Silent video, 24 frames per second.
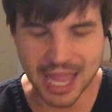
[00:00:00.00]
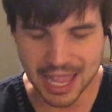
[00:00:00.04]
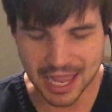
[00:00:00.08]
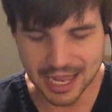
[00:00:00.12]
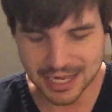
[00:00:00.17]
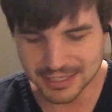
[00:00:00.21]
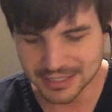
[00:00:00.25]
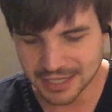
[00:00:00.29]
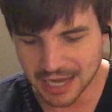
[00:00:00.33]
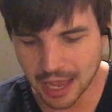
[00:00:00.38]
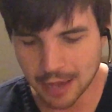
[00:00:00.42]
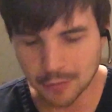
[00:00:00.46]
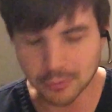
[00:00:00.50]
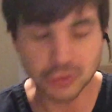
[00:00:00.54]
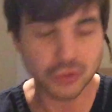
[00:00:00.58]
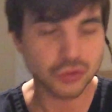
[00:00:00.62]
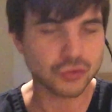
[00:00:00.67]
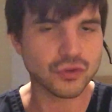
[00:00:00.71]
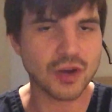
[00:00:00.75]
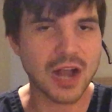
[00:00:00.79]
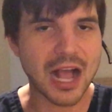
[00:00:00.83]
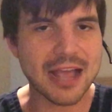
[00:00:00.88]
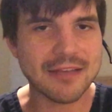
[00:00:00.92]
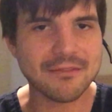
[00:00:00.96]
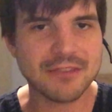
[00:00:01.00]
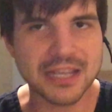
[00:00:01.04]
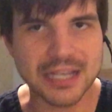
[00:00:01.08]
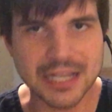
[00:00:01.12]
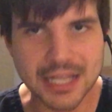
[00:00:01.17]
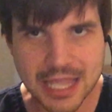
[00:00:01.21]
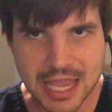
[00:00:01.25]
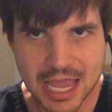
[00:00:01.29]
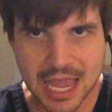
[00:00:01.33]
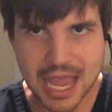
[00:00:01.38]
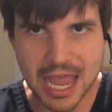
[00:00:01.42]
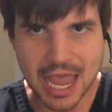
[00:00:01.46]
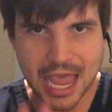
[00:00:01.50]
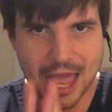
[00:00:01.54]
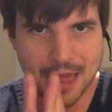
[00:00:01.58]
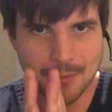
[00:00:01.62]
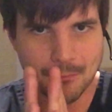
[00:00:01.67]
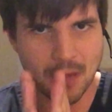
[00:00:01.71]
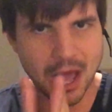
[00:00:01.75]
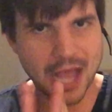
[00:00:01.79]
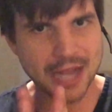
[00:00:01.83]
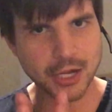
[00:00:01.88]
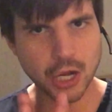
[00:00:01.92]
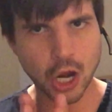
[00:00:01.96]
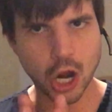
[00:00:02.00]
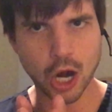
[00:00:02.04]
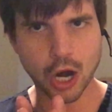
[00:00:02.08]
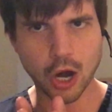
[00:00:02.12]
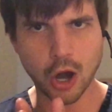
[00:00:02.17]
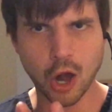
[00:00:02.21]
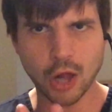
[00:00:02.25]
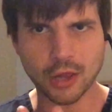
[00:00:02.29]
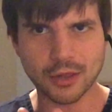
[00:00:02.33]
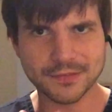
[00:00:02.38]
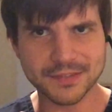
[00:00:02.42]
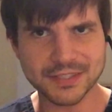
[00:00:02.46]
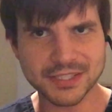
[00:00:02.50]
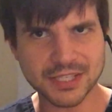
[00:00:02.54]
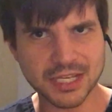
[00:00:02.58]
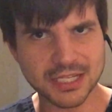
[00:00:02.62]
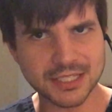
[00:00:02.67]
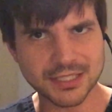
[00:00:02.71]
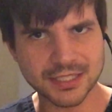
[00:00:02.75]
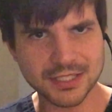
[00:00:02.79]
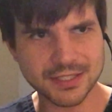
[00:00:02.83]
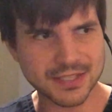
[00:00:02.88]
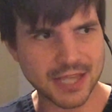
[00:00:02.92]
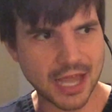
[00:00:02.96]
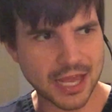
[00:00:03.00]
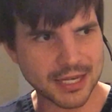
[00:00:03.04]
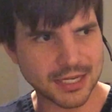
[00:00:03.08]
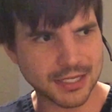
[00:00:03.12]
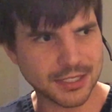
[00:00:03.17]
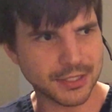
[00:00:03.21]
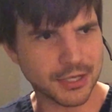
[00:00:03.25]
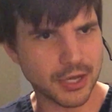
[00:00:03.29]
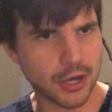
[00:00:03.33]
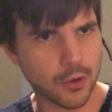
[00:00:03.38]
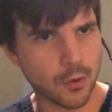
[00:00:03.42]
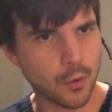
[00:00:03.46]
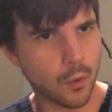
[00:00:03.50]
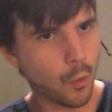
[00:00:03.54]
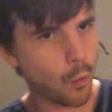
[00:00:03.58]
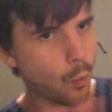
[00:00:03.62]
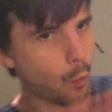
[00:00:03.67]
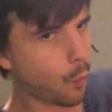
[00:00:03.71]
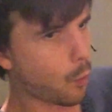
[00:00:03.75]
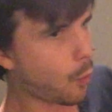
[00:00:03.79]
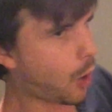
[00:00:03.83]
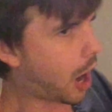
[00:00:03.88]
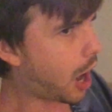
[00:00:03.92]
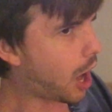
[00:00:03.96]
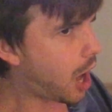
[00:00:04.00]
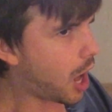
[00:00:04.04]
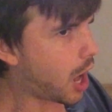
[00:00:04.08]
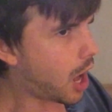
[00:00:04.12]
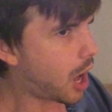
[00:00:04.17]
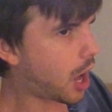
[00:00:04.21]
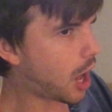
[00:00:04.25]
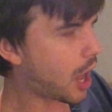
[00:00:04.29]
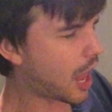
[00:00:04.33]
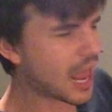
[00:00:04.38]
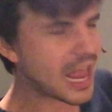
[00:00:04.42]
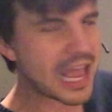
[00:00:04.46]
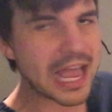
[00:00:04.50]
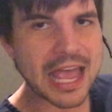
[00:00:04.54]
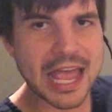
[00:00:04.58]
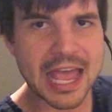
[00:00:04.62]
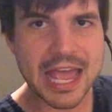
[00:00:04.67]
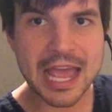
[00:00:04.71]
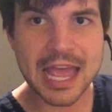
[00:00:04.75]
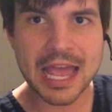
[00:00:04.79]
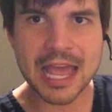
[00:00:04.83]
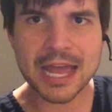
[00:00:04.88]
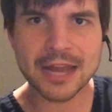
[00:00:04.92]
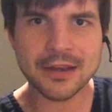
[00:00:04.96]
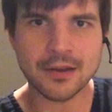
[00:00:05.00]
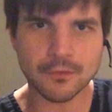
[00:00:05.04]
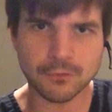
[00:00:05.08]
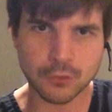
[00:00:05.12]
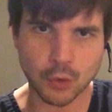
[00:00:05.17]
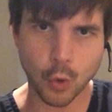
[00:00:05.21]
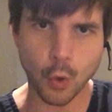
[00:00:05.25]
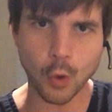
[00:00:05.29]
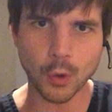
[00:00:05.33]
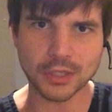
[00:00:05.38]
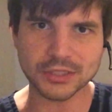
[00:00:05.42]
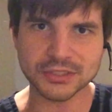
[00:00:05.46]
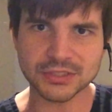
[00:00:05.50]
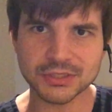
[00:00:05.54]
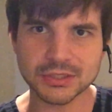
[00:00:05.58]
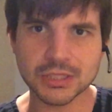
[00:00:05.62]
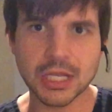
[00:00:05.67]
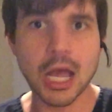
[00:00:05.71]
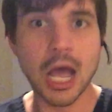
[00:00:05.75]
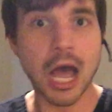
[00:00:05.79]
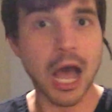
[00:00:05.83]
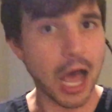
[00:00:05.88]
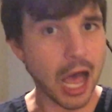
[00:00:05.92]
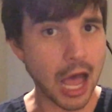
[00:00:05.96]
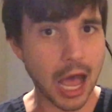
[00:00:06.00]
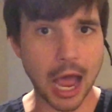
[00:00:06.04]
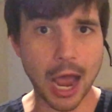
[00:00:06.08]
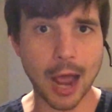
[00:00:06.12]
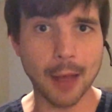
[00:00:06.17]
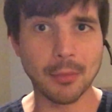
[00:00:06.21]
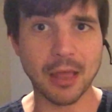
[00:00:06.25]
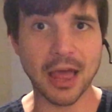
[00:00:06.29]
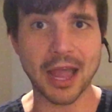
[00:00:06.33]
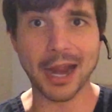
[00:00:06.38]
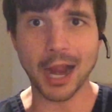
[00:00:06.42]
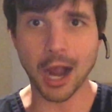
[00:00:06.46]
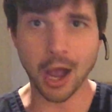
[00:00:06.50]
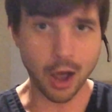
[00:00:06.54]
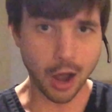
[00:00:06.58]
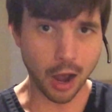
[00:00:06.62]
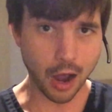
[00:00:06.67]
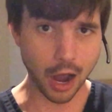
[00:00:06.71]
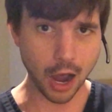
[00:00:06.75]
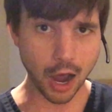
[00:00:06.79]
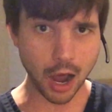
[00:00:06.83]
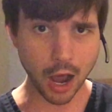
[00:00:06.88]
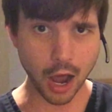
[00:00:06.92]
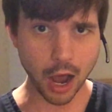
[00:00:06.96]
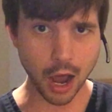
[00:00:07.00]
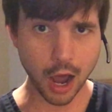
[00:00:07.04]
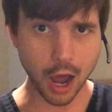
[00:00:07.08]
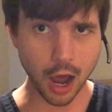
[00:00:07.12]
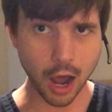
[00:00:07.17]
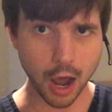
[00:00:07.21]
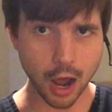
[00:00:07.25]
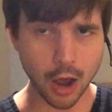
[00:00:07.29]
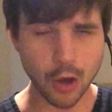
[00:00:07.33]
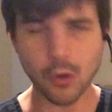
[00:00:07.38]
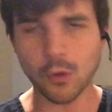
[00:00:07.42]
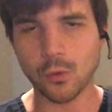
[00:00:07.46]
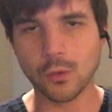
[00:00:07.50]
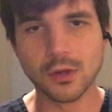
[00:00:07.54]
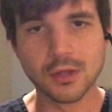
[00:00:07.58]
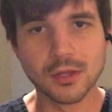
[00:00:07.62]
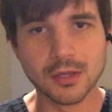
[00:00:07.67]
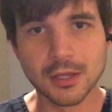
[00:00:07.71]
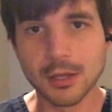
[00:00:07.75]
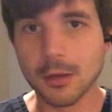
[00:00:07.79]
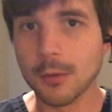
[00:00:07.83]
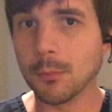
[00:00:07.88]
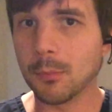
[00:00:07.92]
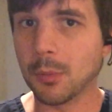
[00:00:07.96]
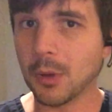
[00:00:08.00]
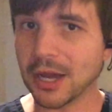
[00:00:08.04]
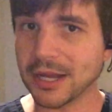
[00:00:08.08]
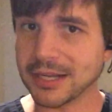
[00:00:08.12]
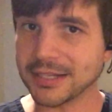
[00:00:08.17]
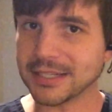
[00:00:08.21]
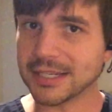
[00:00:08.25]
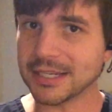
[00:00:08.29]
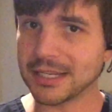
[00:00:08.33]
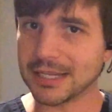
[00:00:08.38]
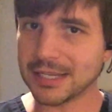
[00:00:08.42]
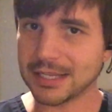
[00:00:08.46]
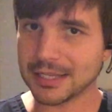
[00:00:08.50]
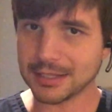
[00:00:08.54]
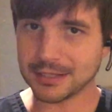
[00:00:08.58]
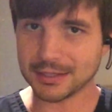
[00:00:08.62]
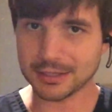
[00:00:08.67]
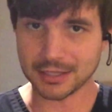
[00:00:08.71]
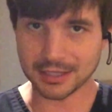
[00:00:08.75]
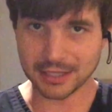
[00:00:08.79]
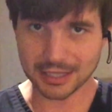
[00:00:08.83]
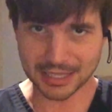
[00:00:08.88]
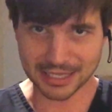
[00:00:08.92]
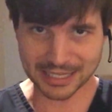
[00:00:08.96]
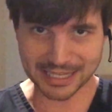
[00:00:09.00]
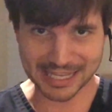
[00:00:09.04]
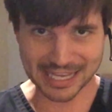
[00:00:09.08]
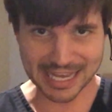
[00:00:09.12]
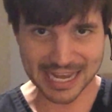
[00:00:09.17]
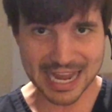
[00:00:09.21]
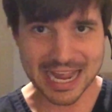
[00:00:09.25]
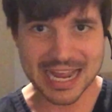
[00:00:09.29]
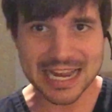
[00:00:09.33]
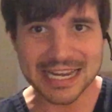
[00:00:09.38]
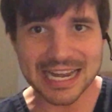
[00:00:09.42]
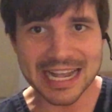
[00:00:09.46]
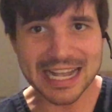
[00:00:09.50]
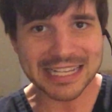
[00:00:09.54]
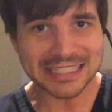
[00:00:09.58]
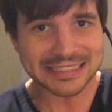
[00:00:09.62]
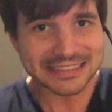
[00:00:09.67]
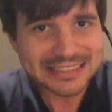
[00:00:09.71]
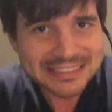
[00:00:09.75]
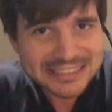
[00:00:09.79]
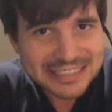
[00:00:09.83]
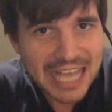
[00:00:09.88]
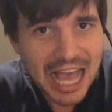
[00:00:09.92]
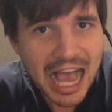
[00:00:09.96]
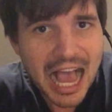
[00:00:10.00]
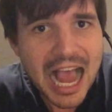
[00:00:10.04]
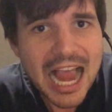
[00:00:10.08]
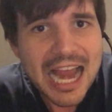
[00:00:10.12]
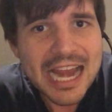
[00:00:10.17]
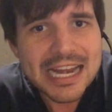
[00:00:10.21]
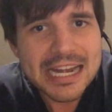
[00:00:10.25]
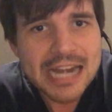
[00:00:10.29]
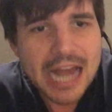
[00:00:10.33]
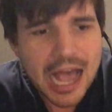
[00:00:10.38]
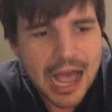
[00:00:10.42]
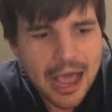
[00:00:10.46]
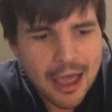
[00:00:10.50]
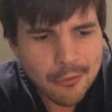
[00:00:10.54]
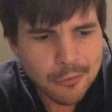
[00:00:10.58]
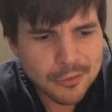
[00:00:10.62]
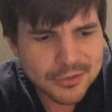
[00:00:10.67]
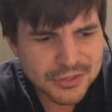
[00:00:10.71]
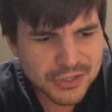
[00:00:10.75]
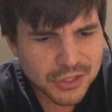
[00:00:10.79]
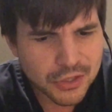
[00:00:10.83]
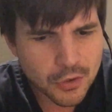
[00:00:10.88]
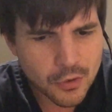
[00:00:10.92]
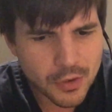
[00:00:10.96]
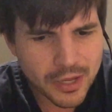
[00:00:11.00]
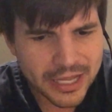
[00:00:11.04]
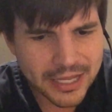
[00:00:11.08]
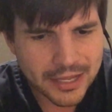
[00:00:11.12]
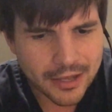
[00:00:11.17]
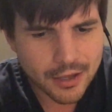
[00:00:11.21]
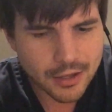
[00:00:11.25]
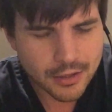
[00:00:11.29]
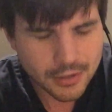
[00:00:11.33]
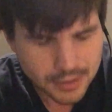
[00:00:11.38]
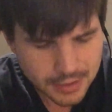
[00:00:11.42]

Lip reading: and I was driving, and my car all of a sudden decided to go, wah! And of course, I'm like, oh! But again, inside, I was going,